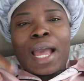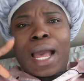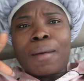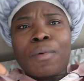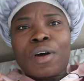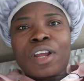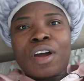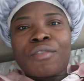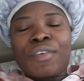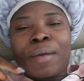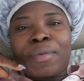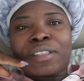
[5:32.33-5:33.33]
I bought it
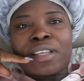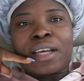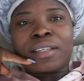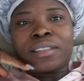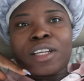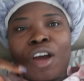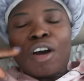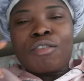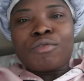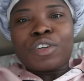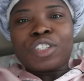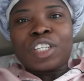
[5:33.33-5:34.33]
off Amazon.
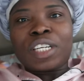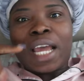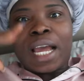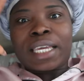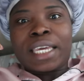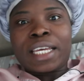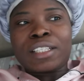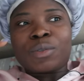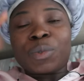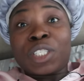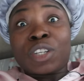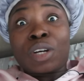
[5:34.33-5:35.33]
Unfortunately, I can't
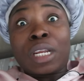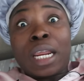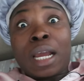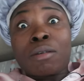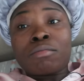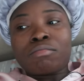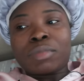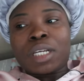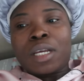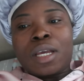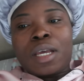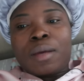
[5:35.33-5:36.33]
return it now
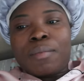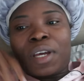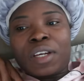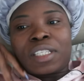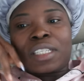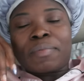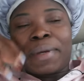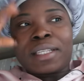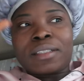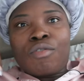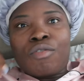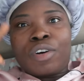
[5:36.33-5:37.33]
because it's
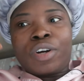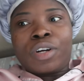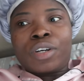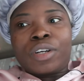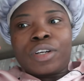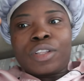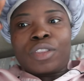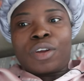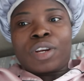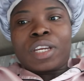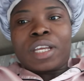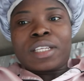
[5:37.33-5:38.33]
been over
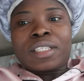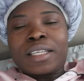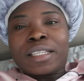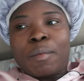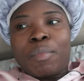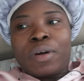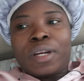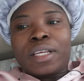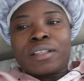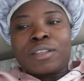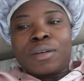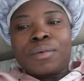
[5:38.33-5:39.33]
30 days since I bought
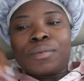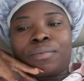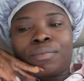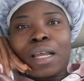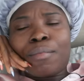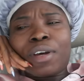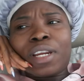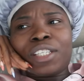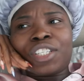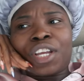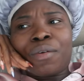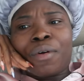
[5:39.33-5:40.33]
it. So I bought it in
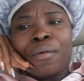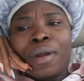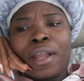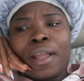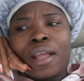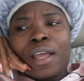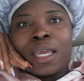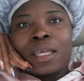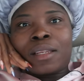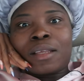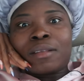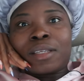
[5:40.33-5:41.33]
January, right?
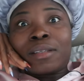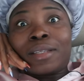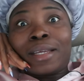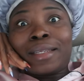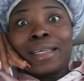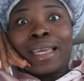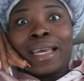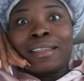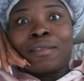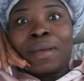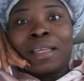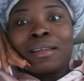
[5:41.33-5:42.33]
And since then, it
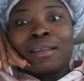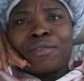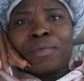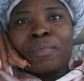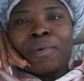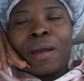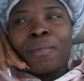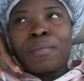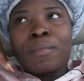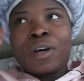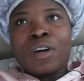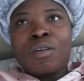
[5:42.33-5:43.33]
has been giving me a
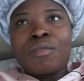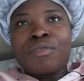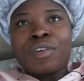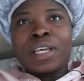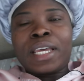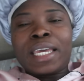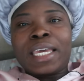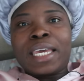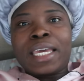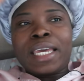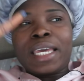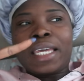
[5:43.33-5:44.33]
problem, but hopefully
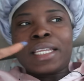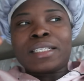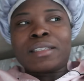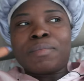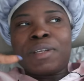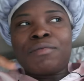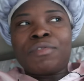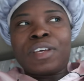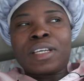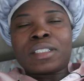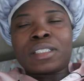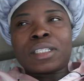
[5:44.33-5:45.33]
it is being
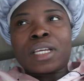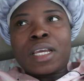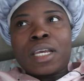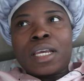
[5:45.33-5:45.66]
fixed.